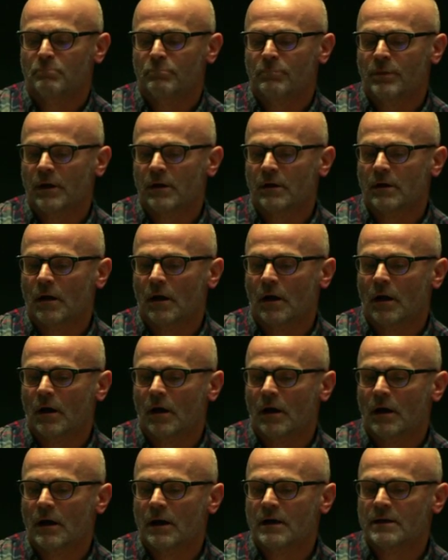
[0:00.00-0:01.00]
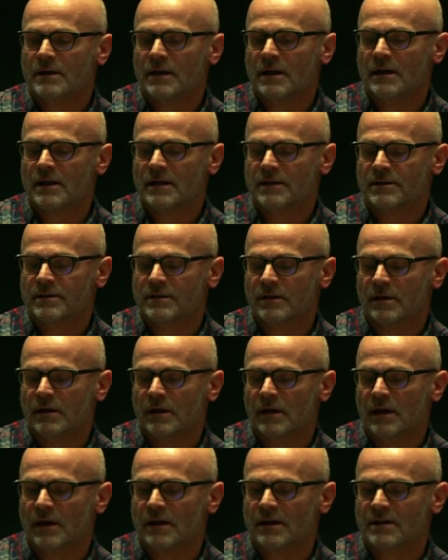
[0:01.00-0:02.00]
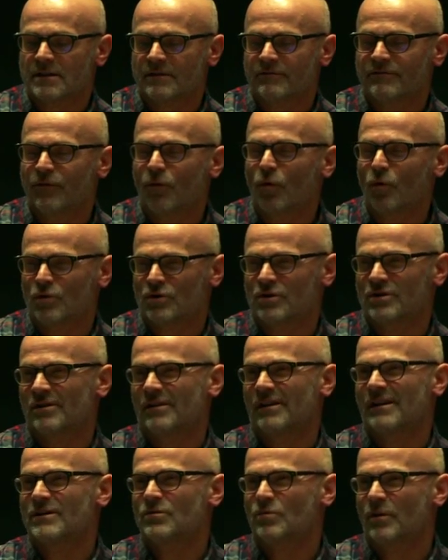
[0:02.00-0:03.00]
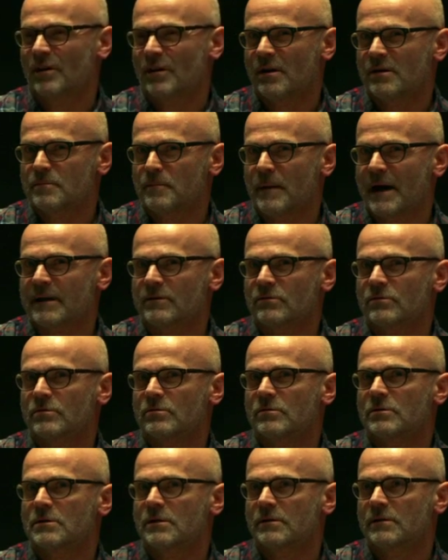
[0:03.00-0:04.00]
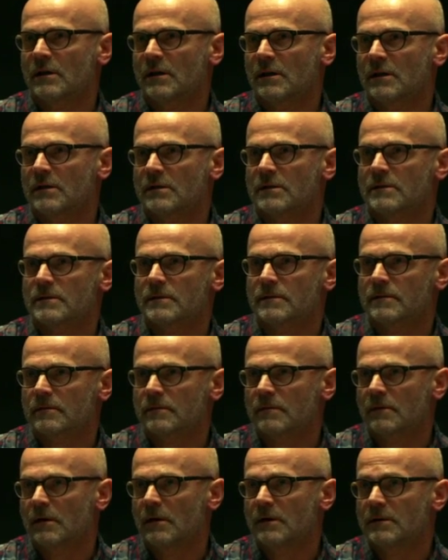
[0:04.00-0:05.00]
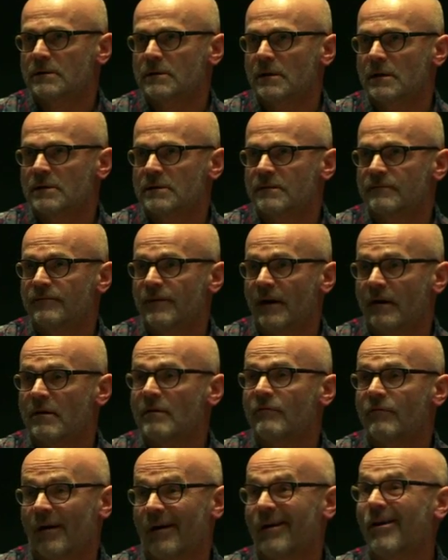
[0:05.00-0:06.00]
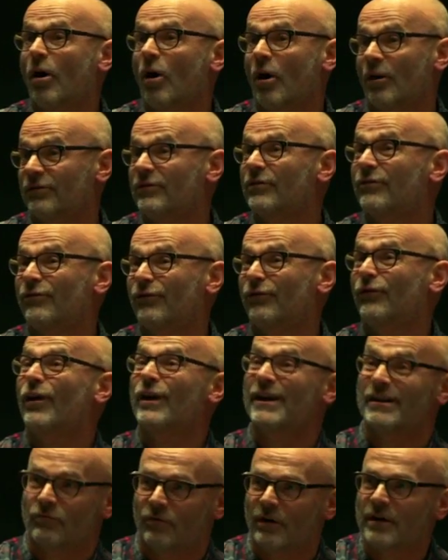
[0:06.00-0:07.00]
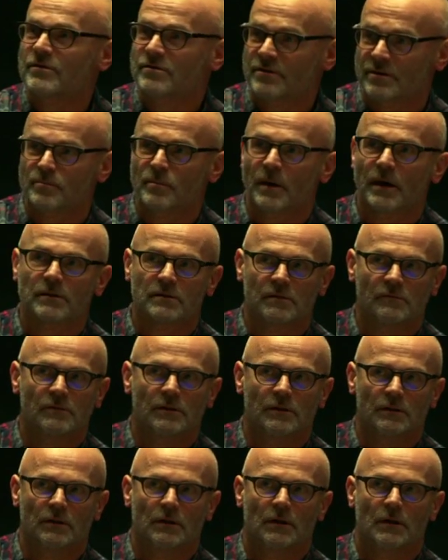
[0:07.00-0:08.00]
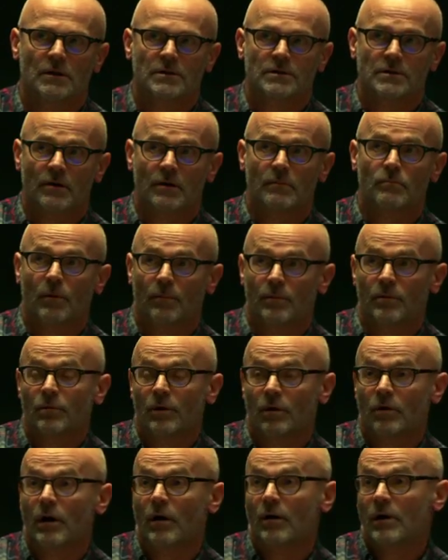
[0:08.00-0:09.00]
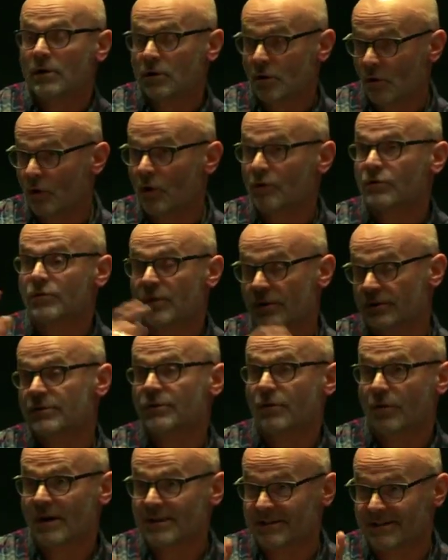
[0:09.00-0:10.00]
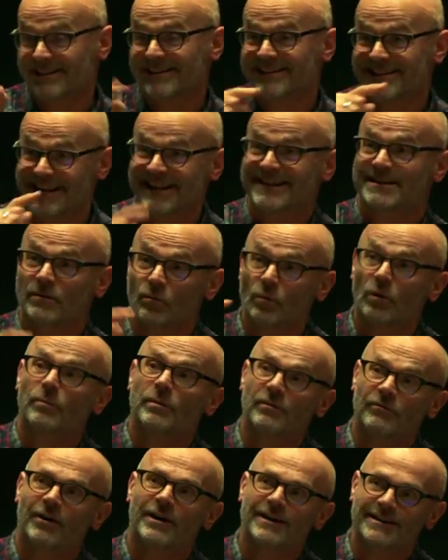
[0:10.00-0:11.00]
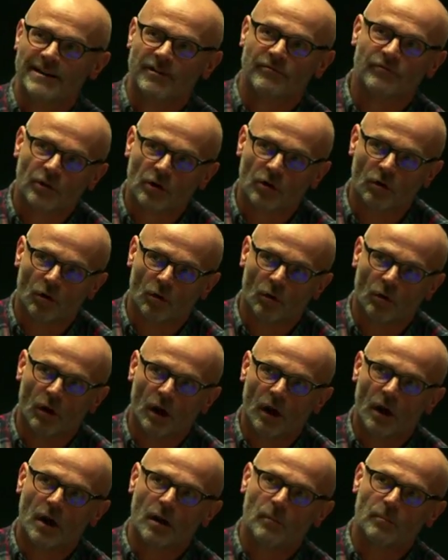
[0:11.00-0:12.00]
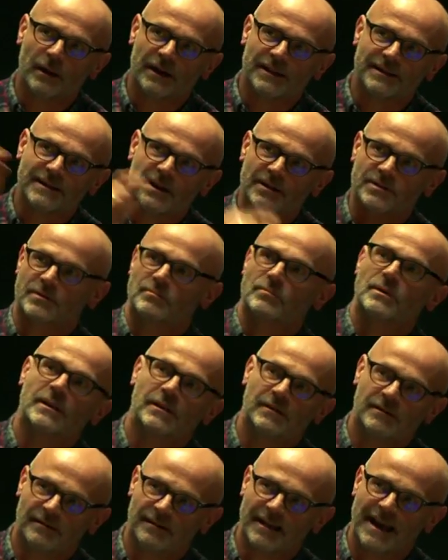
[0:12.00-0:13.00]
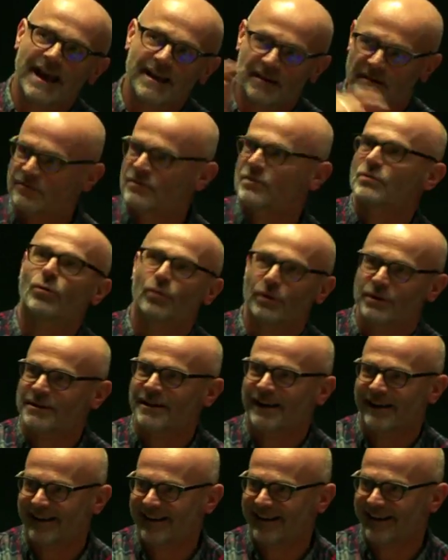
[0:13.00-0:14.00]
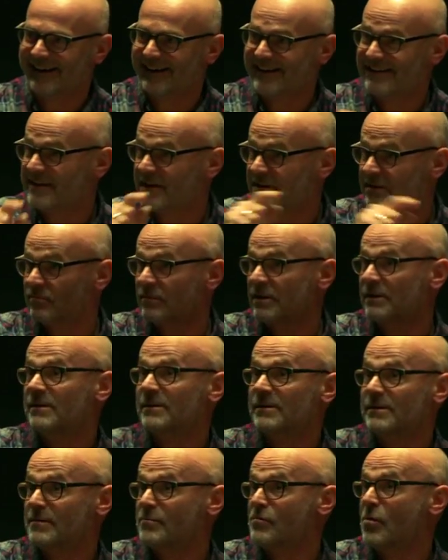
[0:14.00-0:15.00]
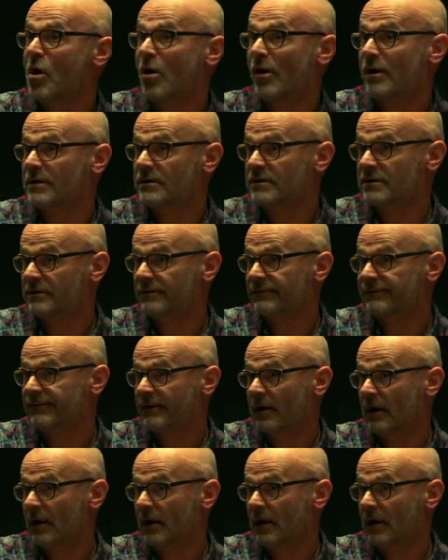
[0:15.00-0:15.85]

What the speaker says: But it is unfortunately is one of those battles which I think it's very, very hard to fight retrospectively. So it probably will go. And to answer your question is yes, it will be very difficult, but it doesn't mean the end of storytelling, and it doesn't mean the demise of